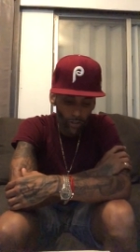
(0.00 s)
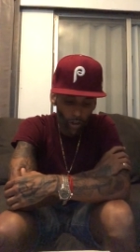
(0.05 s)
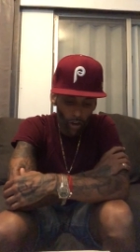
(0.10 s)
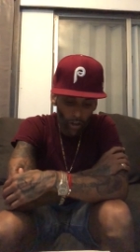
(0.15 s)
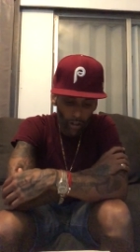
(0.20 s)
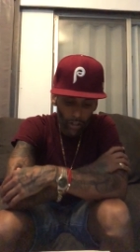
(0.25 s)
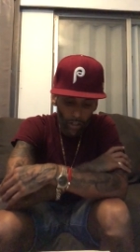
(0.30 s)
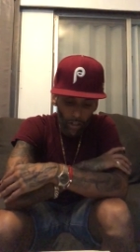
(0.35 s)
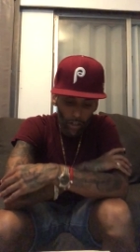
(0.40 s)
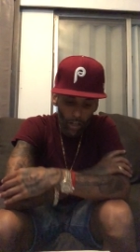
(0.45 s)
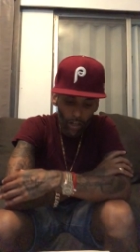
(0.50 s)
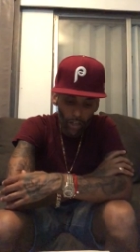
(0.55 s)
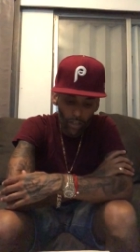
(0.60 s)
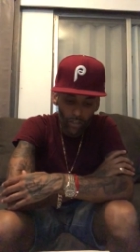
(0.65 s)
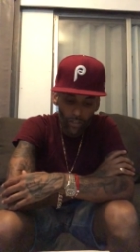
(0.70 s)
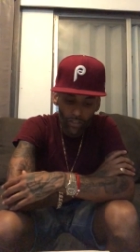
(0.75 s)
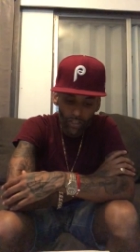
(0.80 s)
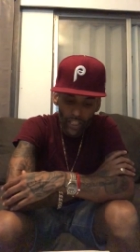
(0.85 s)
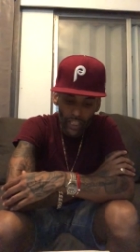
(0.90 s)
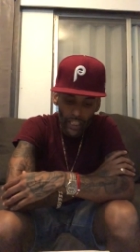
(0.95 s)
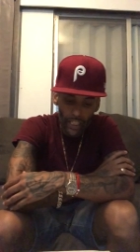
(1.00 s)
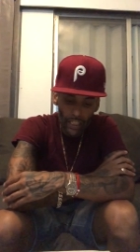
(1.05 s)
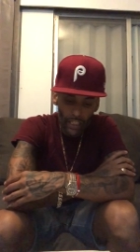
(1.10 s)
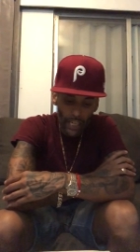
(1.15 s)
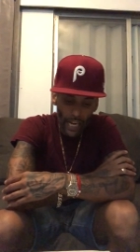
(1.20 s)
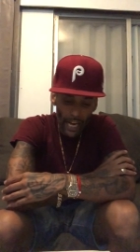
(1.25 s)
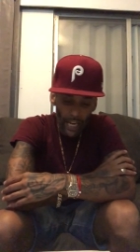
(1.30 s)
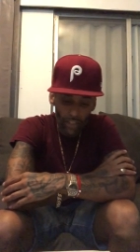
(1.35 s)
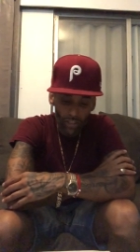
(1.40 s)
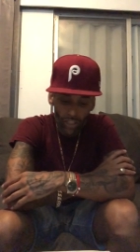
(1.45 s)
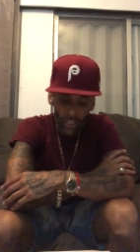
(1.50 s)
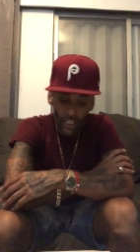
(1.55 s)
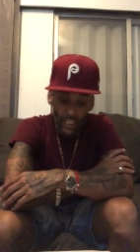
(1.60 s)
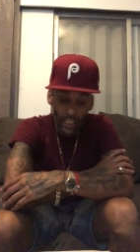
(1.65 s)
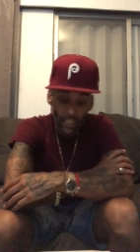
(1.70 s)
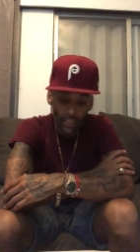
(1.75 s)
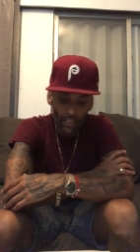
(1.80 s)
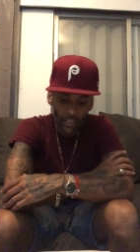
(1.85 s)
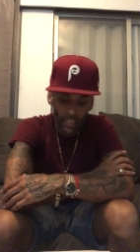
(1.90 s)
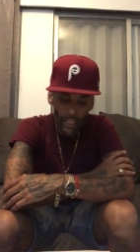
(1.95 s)
a darker colored skin
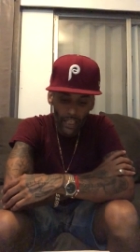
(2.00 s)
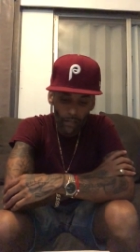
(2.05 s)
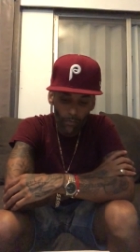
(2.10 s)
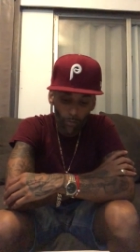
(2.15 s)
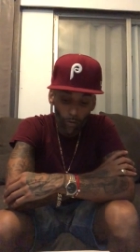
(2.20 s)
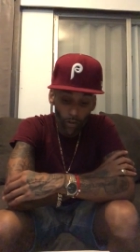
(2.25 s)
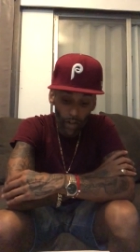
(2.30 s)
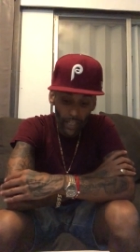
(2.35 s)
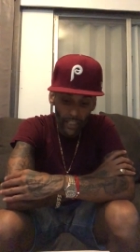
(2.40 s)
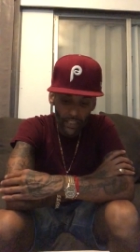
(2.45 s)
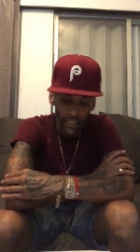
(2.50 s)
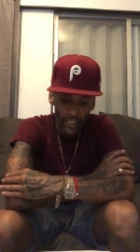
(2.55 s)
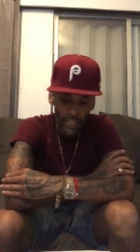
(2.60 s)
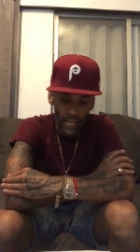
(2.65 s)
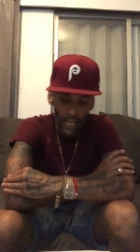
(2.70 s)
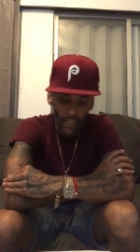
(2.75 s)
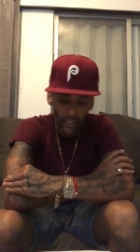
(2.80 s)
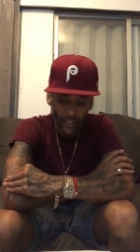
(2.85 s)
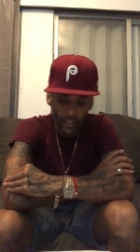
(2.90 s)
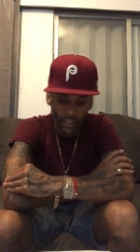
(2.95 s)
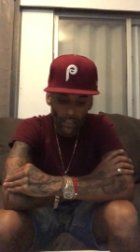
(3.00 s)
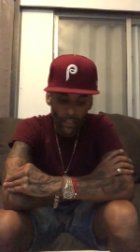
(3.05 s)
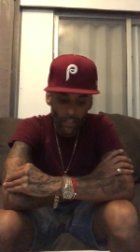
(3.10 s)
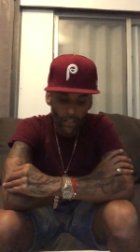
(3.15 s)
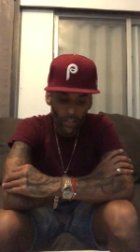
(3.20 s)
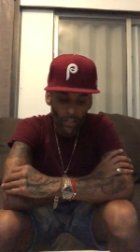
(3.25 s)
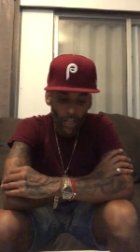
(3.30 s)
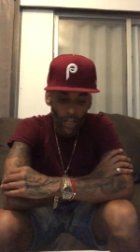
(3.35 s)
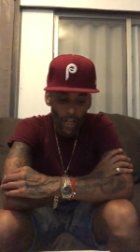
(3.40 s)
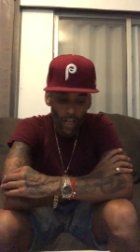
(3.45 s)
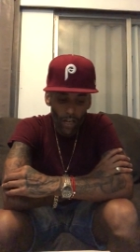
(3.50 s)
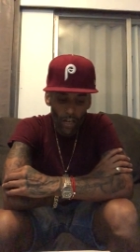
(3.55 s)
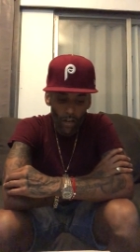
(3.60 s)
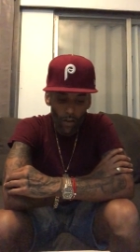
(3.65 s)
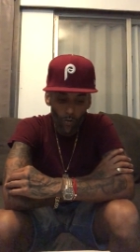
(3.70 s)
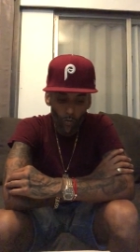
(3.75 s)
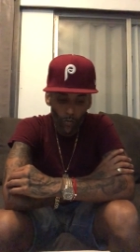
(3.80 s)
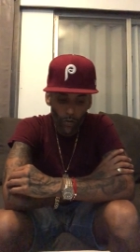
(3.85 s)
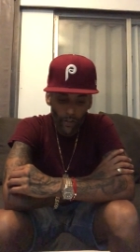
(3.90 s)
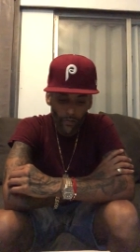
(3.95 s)
actually contain more antioxidants
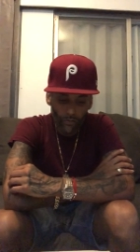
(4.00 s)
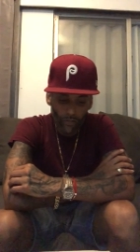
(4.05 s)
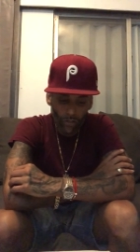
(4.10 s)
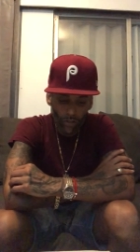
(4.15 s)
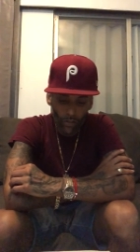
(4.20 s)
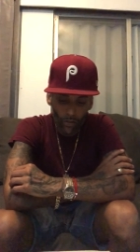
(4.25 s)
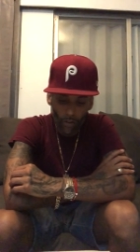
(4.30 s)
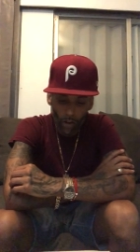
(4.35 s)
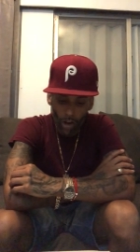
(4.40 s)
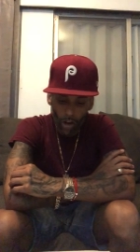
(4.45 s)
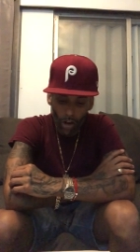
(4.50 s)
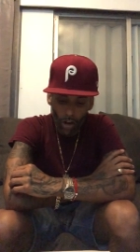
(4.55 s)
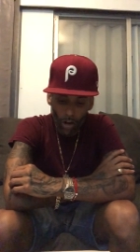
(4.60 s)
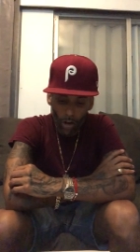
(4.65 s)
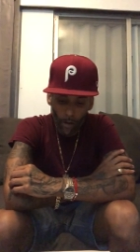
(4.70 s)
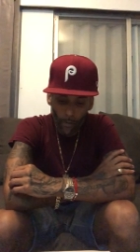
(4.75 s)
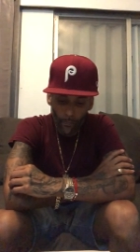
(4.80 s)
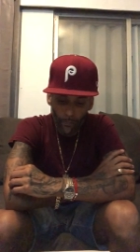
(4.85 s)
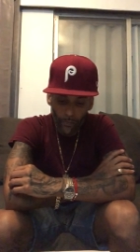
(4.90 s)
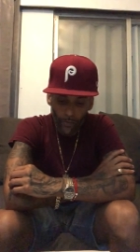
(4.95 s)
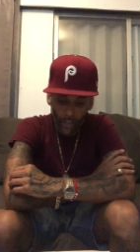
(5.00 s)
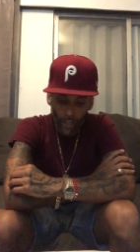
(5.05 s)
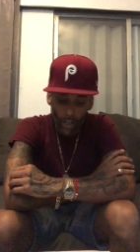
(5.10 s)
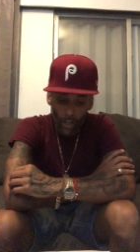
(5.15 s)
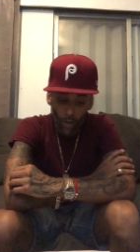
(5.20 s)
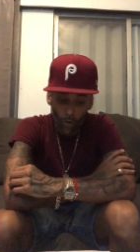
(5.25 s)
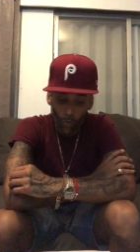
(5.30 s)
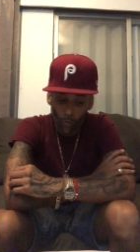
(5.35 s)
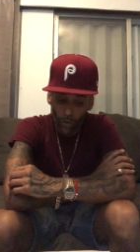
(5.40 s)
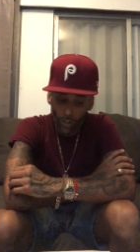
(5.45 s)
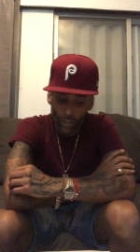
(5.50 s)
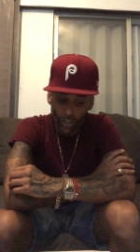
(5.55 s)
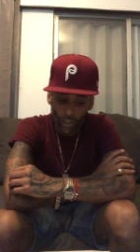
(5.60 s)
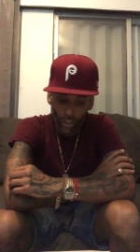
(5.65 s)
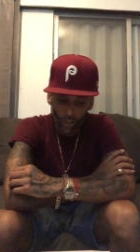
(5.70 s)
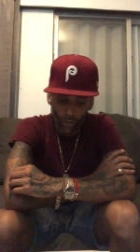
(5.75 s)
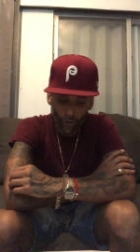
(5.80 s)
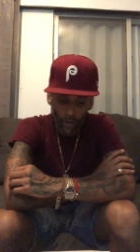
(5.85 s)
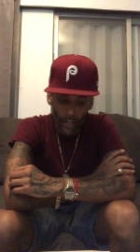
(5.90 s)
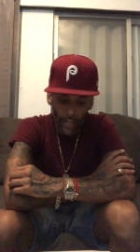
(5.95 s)
with which
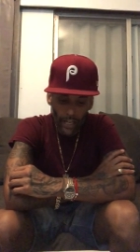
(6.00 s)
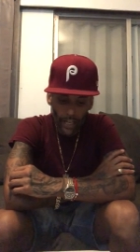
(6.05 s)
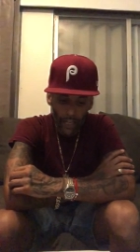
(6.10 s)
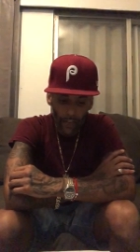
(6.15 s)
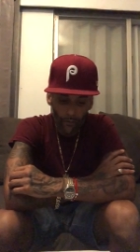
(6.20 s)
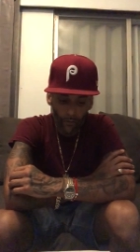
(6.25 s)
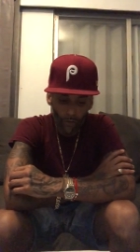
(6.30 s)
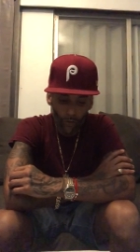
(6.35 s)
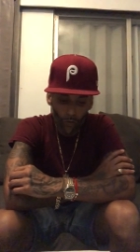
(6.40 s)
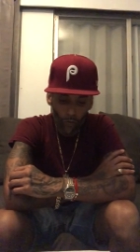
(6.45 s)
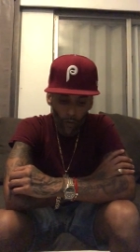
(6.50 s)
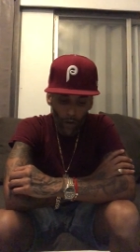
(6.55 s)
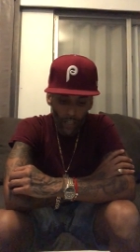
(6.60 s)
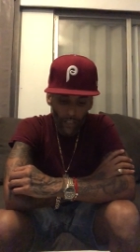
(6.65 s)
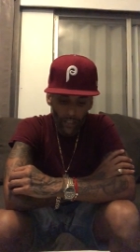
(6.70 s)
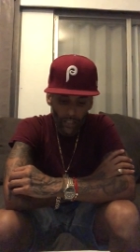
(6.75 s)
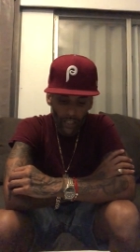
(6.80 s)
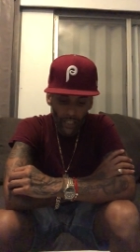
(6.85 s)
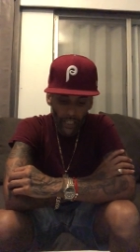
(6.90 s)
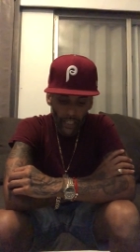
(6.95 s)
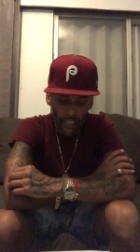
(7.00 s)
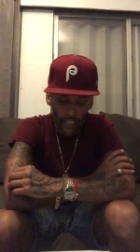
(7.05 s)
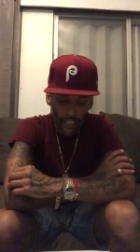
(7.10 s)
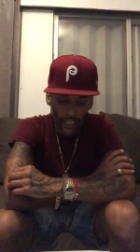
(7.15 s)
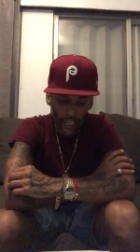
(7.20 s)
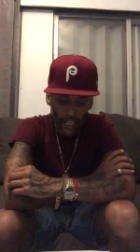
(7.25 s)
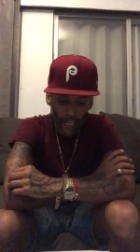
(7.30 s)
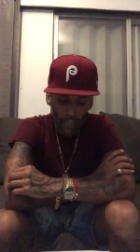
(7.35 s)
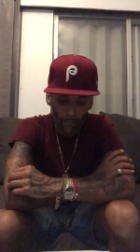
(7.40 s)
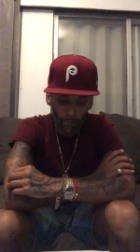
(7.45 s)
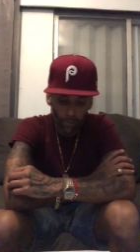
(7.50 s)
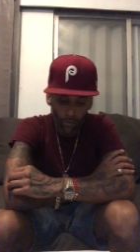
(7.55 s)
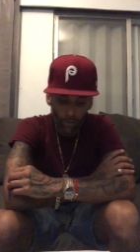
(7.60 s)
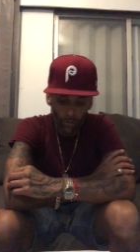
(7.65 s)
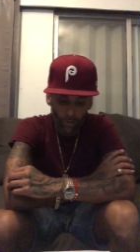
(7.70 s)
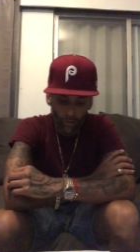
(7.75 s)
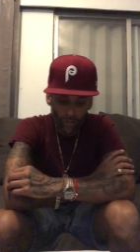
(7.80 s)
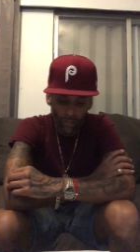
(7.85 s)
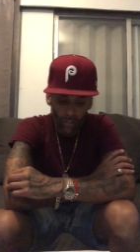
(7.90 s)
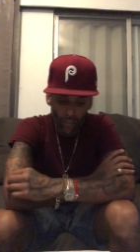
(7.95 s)
is great if you want to get a
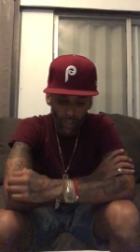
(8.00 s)
boost